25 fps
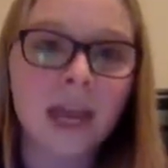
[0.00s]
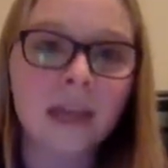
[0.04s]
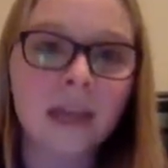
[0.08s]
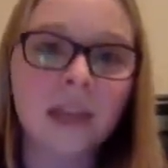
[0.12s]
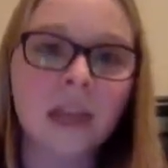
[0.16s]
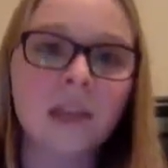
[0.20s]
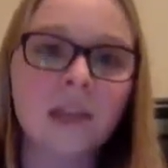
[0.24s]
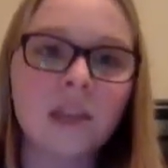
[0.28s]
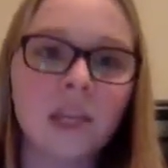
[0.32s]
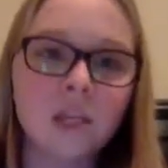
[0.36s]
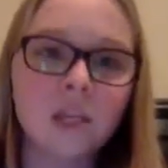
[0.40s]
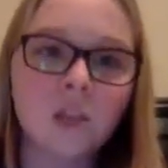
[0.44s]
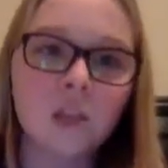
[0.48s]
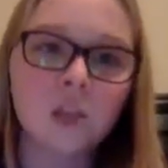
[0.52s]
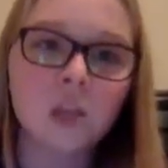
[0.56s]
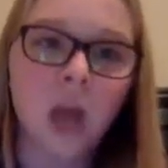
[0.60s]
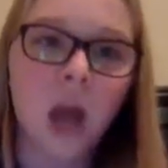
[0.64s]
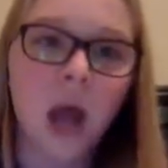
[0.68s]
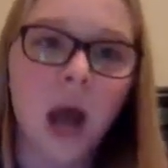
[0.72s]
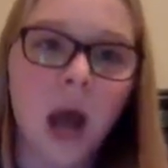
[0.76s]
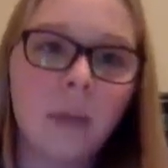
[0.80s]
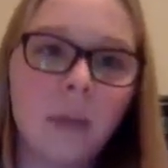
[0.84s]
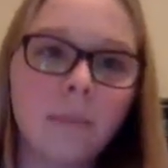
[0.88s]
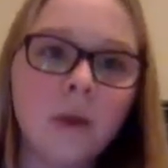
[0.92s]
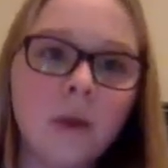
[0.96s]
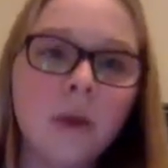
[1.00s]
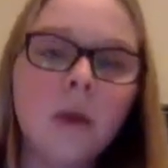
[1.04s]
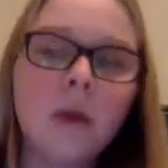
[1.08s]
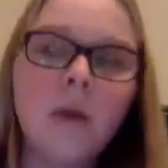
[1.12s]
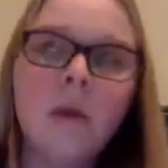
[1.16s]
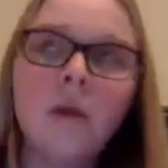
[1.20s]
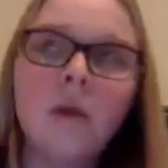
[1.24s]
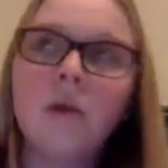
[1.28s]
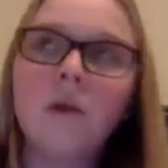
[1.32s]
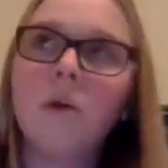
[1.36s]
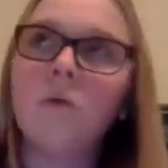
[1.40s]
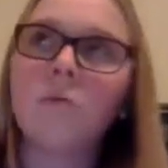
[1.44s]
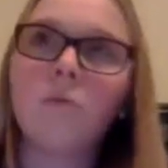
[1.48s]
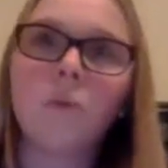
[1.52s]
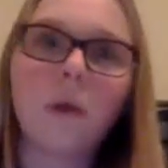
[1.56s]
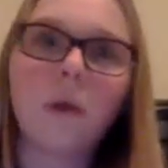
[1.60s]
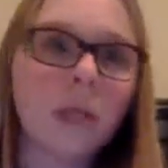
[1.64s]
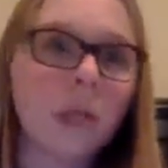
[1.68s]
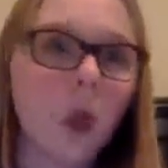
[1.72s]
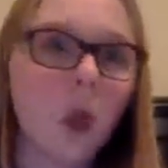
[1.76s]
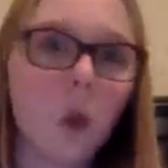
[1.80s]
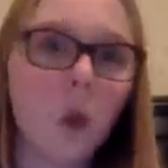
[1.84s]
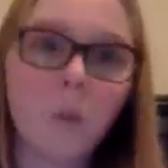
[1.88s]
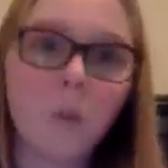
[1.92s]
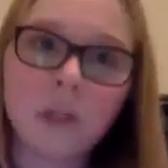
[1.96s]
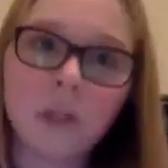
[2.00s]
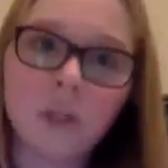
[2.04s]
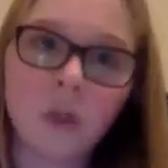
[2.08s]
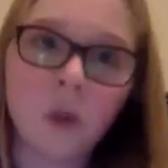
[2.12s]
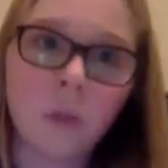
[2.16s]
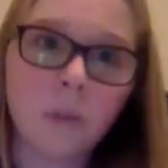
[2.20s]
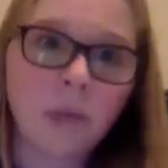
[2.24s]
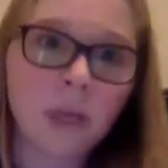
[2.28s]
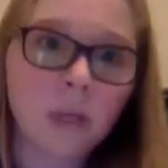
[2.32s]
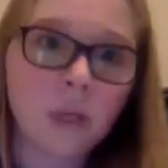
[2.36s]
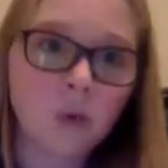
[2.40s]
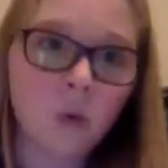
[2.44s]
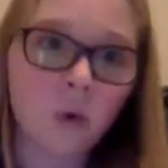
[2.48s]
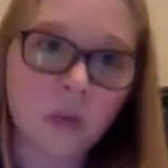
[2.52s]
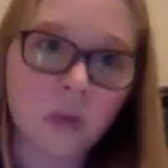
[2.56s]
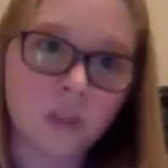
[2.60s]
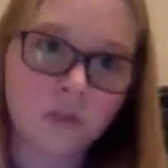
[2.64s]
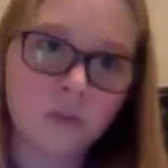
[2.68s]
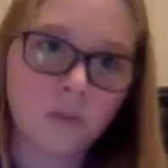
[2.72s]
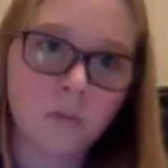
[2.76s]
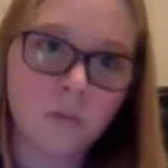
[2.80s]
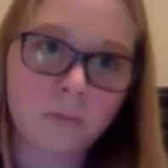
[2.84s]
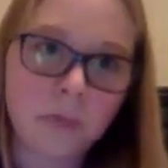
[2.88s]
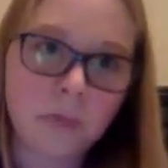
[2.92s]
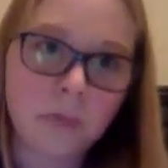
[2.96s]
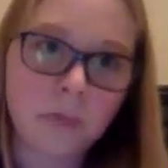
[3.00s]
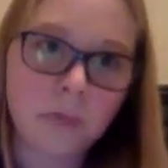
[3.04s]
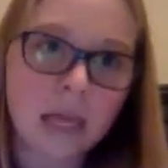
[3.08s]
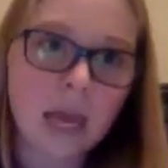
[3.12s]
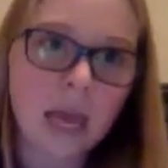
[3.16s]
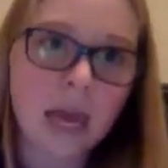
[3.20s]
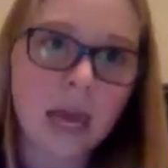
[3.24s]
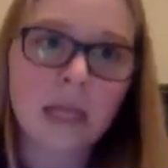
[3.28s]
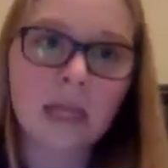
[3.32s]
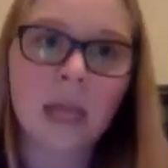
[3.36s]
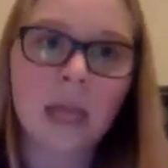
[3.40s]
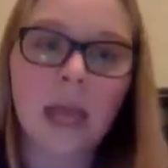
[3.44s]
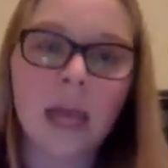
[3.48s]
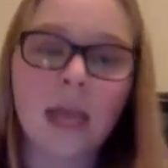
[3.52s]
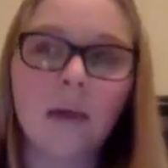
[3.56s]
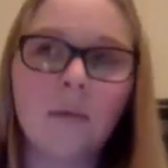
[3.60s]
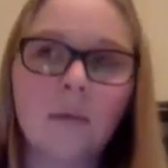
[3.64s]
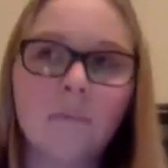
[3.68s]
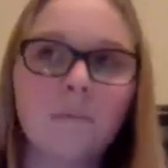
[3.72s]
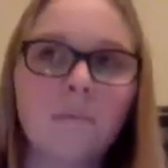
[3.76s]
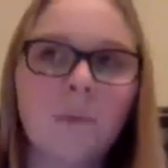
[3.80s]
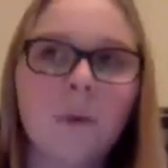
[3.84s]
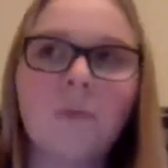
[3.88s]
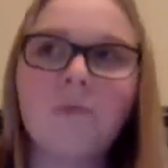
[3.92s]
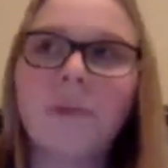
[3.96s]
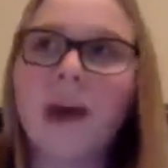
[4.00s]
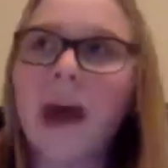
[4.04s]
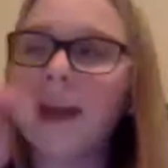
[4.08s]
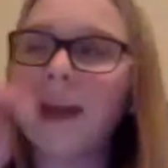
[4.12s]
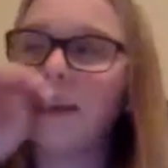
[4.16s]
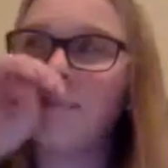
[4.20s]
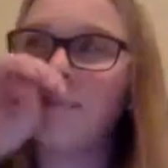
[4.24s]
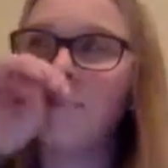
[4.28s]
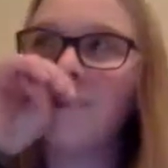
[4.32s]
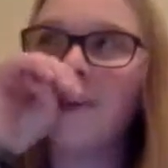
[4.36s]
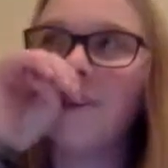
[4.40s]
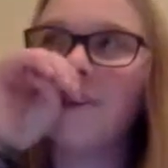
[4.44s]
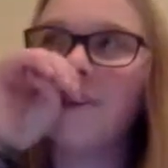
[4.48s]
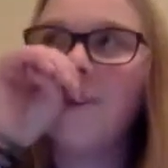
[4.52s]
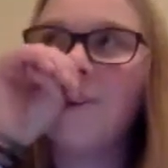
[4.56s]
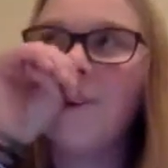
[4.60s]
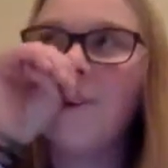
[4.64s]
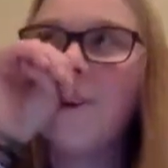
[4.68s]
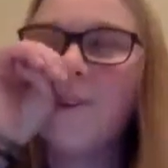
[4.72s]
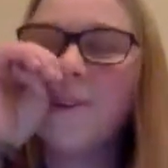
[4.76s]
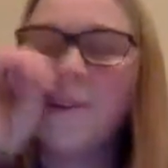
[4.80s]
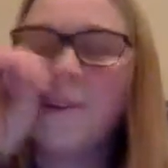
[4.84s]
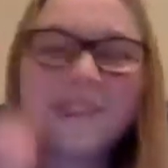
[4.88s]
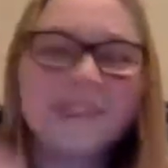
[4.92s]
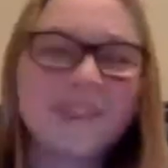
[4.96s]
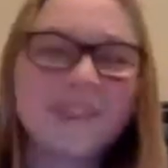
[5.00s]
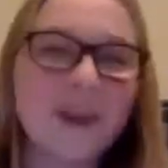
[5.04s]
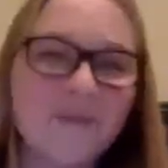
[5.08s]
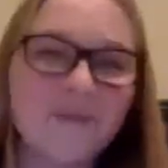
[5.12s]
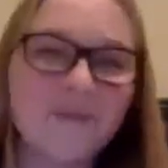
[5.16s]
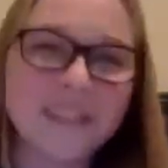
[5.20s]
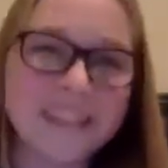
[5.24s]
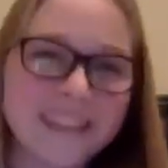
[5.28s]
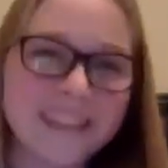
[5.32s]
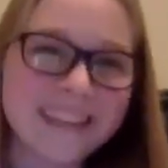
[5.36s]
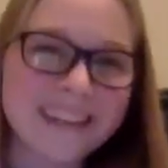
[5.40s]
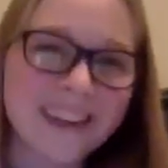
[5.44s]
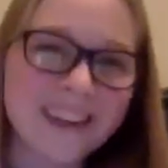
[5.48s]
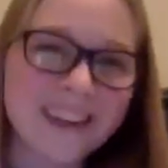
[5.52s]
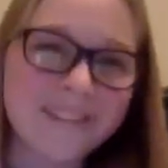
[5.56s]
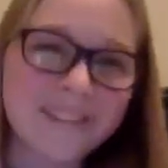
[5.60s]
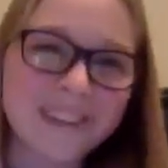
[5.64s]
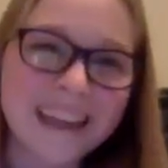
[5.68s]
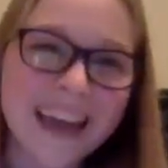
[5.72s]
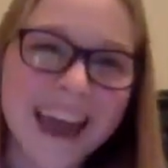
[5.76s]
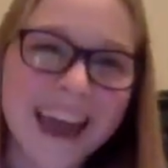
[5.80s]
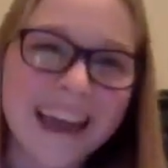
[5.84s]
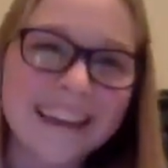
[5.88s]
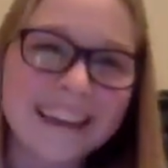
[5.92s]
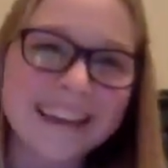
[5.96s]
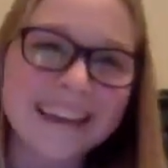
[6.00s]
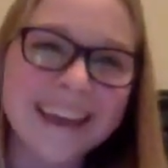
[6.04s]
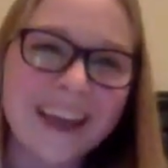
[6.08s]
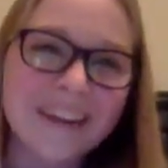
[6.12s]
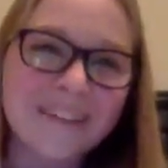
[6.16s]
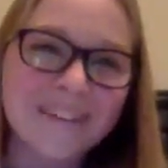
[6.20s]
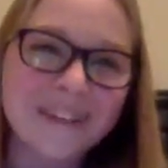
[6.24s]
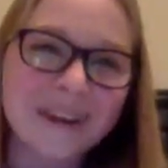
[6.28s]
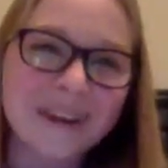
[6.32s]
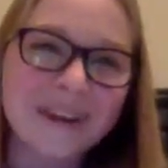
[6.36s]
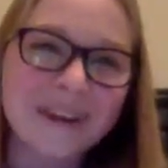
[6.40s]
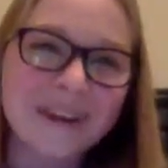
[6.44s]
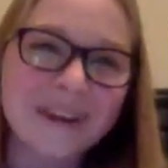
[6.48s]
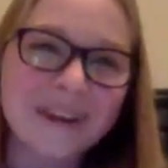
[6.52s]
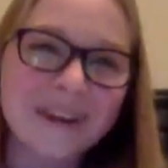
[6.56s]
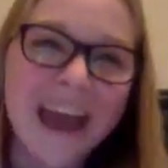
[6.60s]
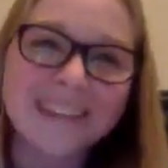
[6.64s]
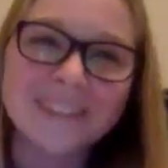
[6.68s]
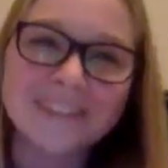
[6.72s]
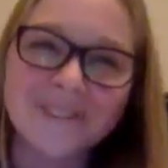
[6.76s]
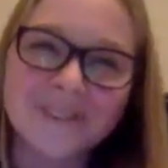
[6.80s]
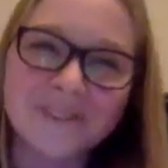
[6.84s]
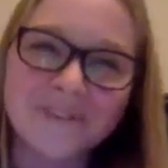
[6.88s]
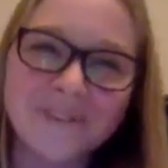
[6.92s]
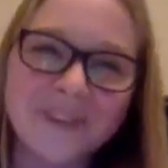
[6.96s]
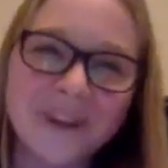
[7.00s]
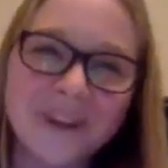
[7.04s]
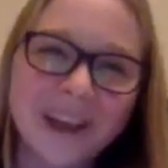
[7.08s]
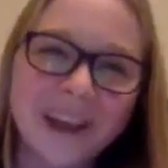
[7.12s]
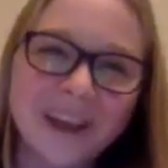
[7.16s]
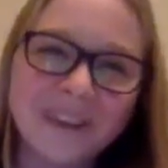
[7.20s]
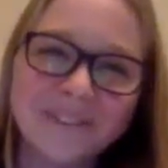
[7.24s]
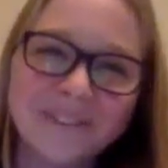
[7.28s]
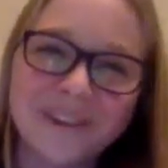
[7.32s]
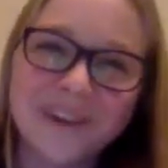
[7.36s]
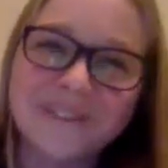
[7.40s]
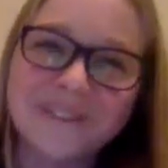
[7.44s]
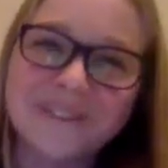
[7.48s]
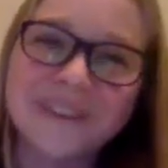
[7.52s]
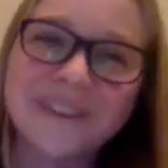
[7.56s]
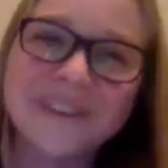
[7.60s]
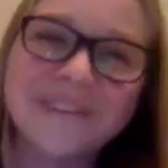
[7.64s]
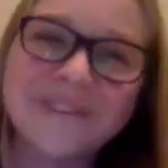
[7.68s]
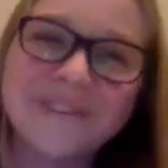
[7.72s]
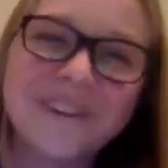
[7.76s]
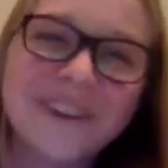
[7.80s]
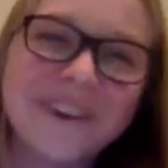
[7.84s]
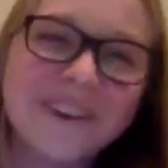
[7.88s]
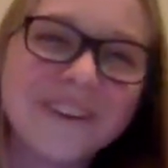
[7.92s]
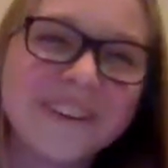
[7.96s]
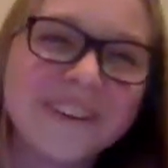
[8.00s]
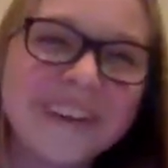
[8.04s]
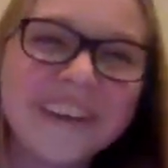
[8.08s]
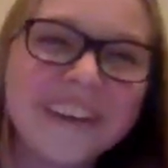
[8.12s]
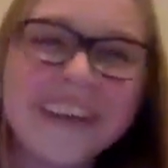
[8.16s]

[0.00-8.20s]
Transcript: And like this job really opened so many doors for me and like provided me with so much income than I could ever imagine from working from your phone.